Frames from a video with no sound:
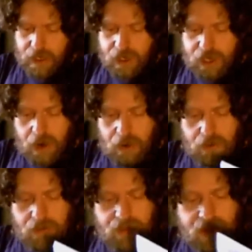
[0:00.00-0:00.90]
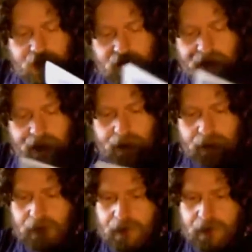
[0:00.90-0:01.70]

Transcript: So, these little